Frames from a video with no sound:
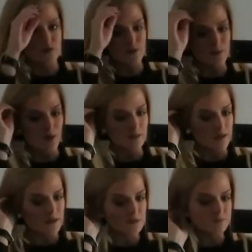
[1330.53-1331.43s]
to my mom
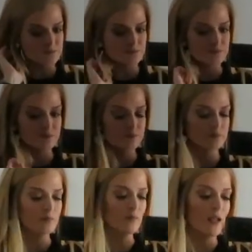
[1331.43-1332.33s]
now.
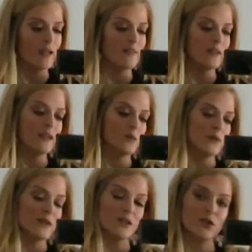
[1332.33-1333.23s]
And then we're going to